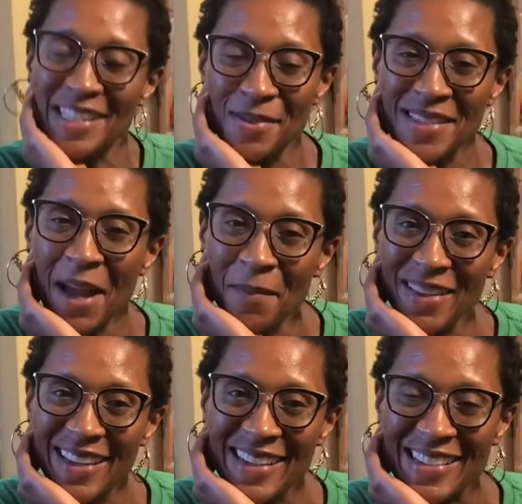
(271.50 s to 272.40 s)
what time it
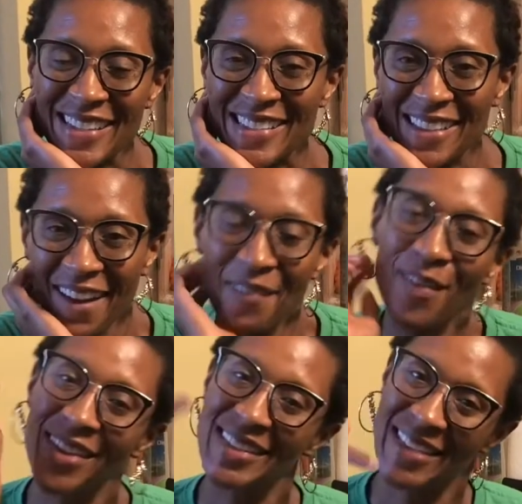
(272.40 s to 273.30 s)
is? It's time for
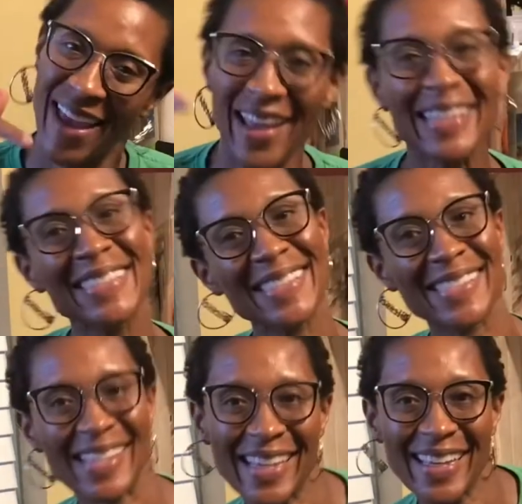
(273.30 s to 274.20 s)
the taste
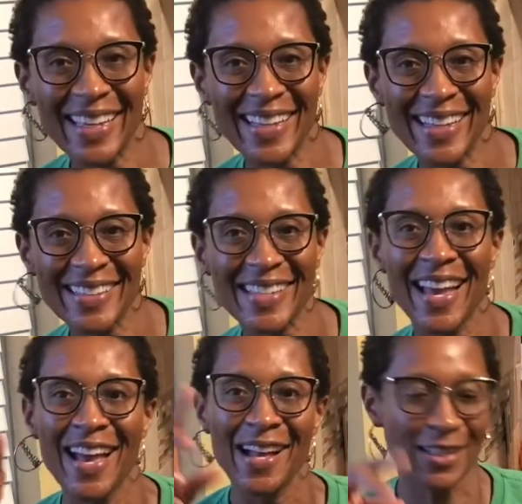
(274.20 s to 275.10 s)
test.
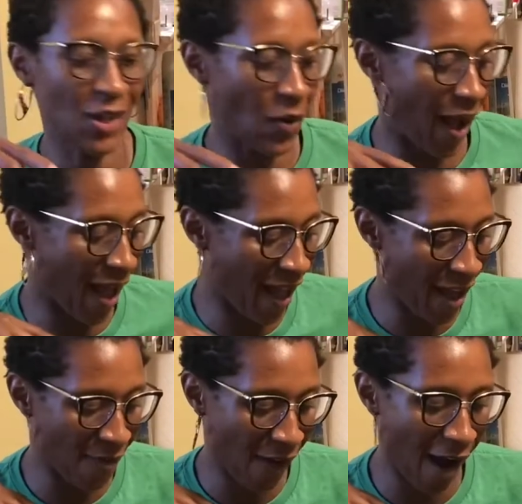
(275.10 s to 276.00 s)
So I
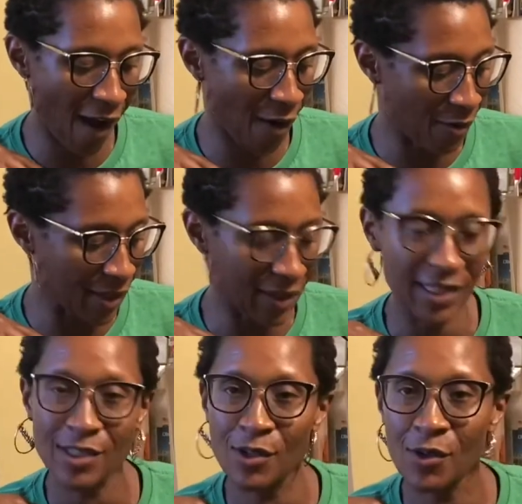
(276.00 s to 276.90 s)
have our
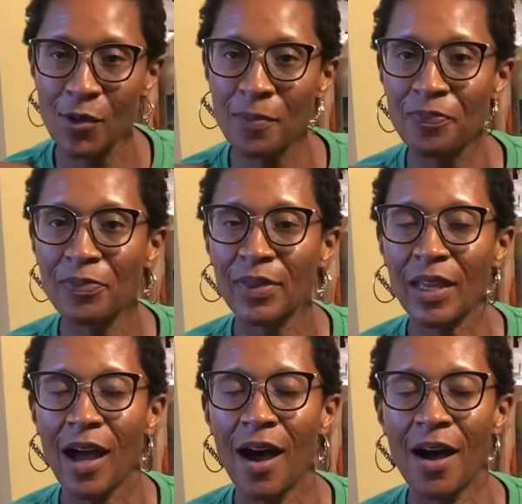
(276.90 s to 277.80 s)
lentil
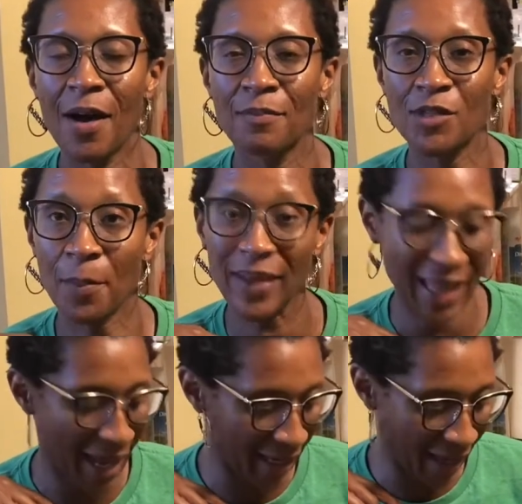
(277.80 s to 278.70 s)

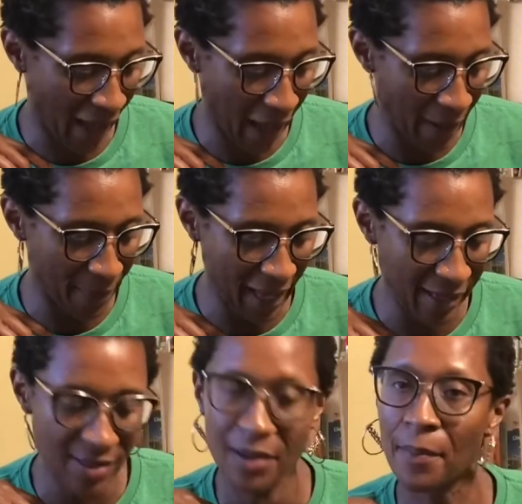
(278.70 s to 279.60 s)
jambalaya. I made
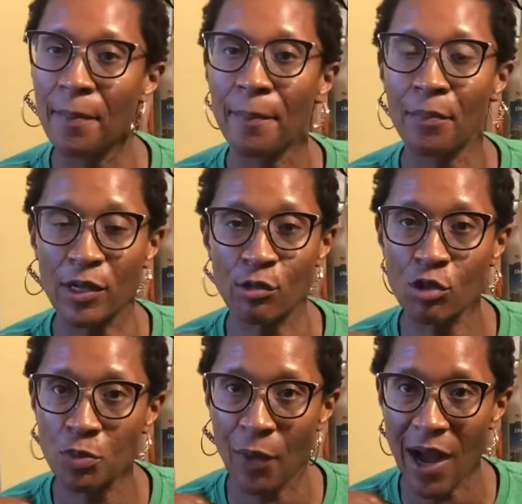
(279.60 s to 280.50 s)
some Brussels
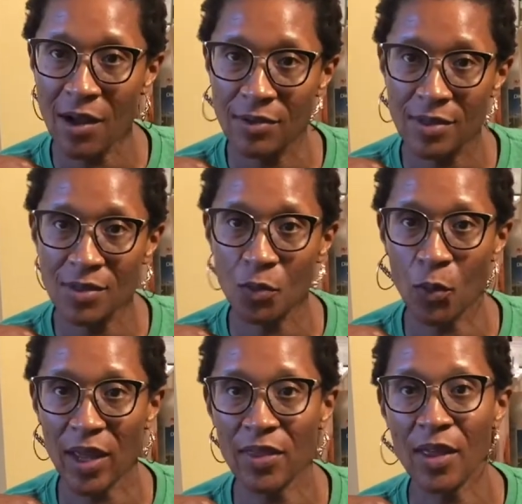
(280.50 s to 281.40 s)
sprouts
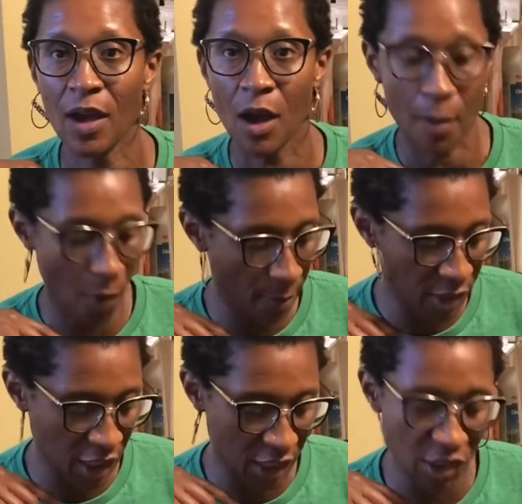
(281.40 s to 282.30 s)
with
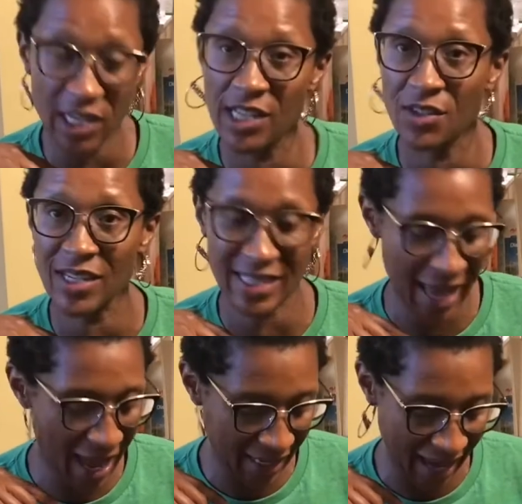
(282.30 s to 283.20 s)
Parmesan cheese on the
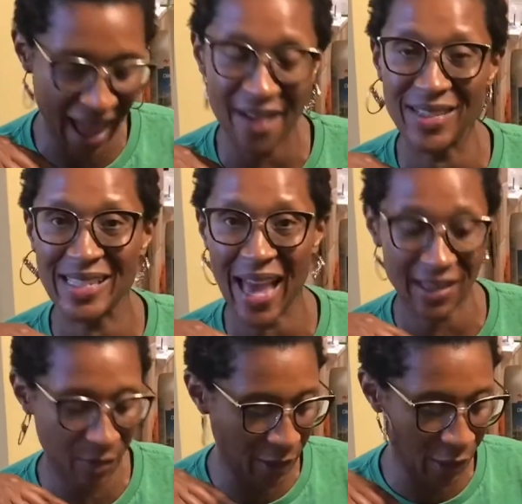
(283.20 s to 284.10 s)
side, and I have a
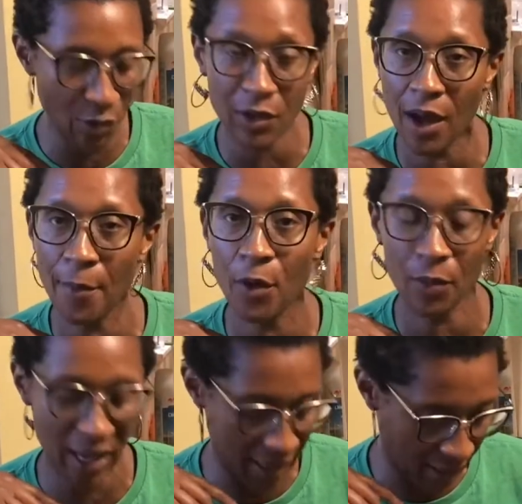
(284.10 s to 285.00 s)
salad with cucumber,
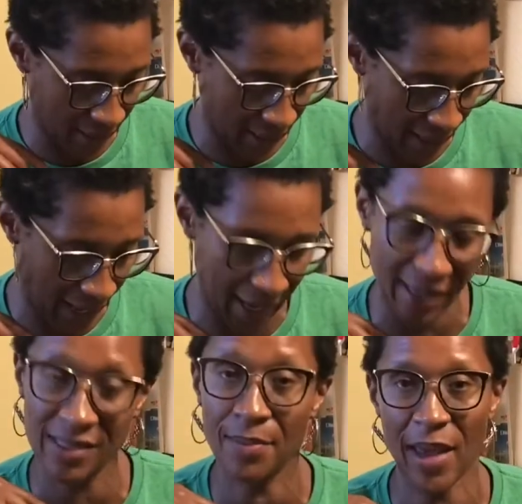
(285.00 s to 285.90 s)
red onion, and
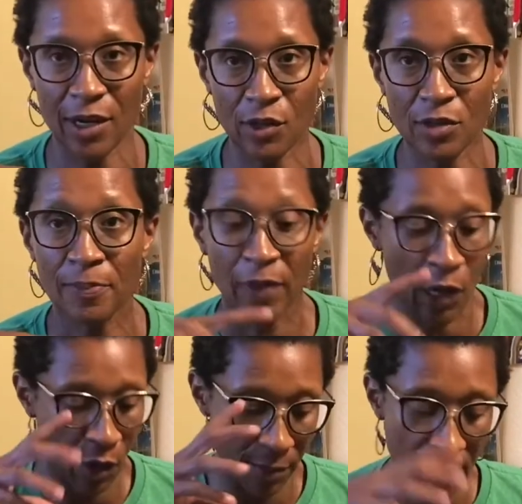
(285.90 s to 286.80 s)
tomatoes.
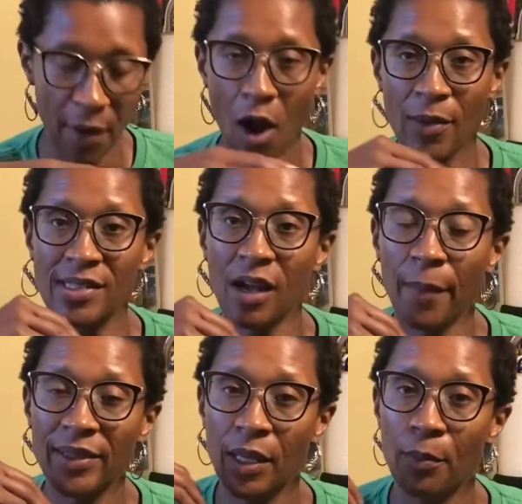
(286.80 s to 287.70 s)
Remember, I always talk
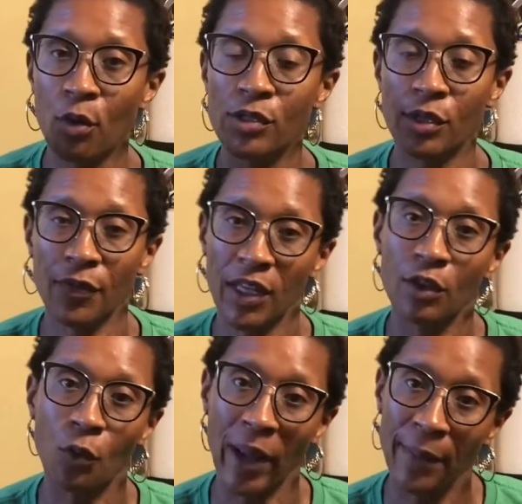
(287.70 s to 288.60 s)
about the importance of eating the
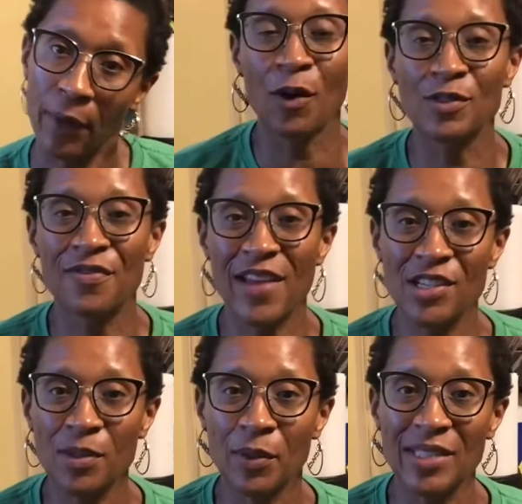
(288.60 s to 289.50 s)
rainbow. Those
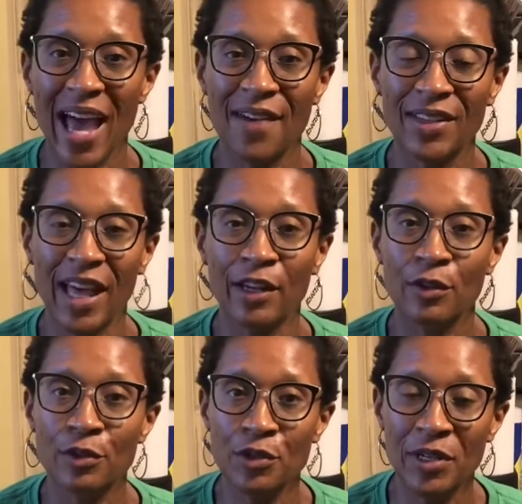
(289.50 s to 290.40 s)
vegetables have a lot of
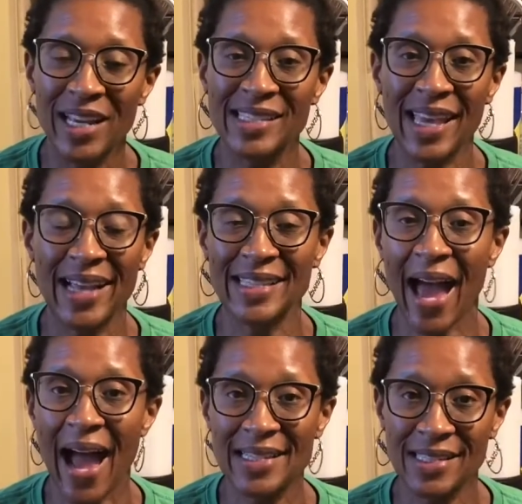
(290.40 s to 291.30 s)
nutrients,
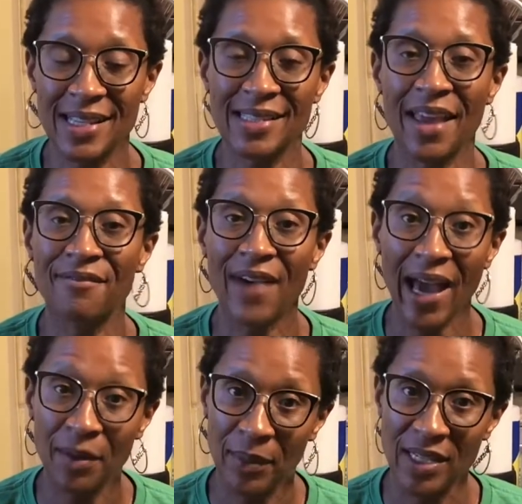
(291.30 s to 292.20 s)
antioxidants, and
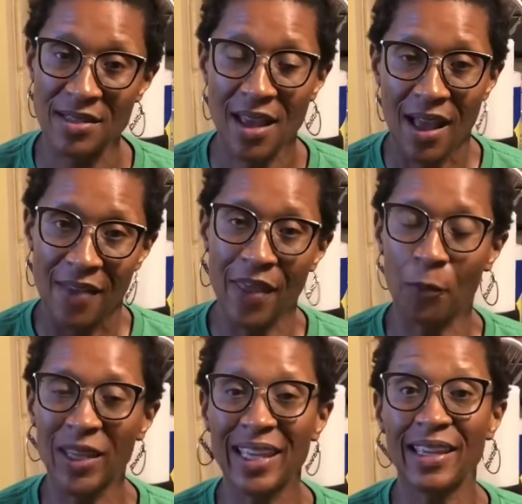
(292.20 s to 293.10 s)
vitamins that we
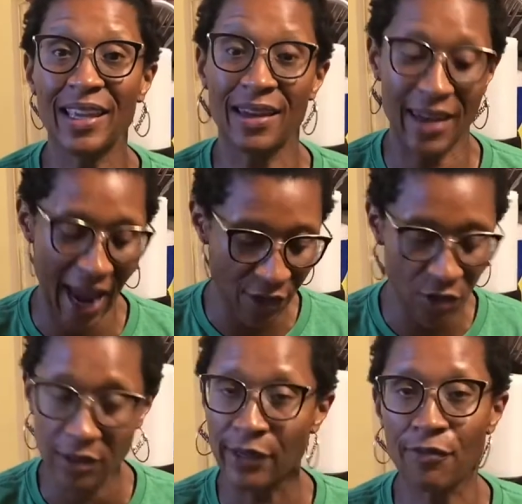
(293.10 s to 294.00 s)
can get
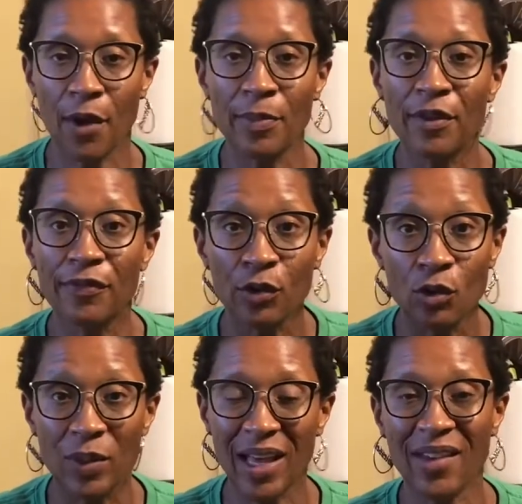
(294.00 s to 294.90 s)
naturally from the food
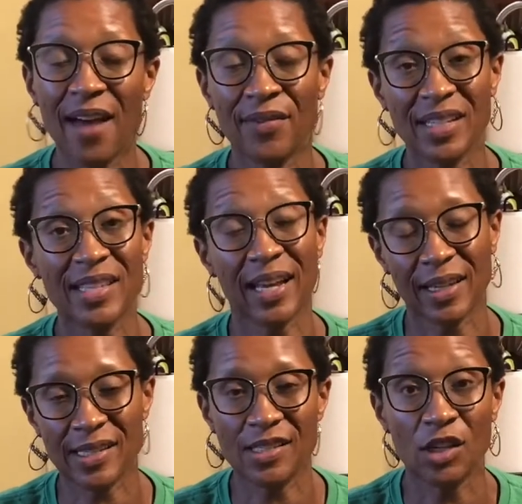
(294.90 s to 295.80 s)
without having to take
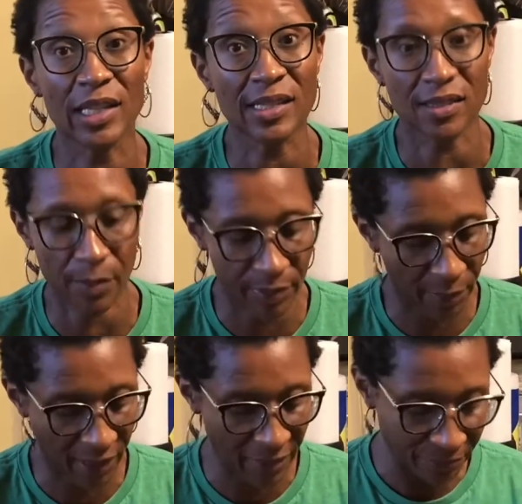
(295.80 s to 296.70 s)
necessarily a
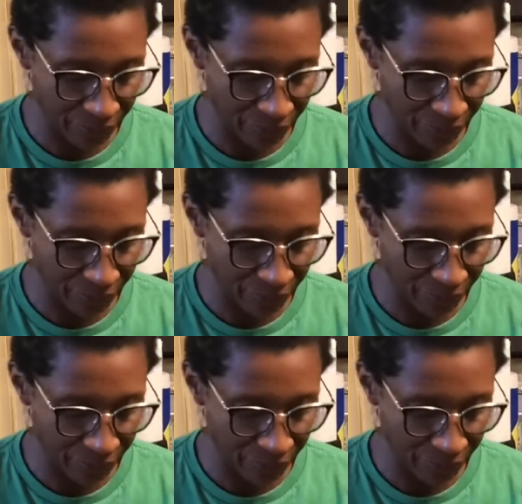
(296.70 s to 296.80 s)
supplement.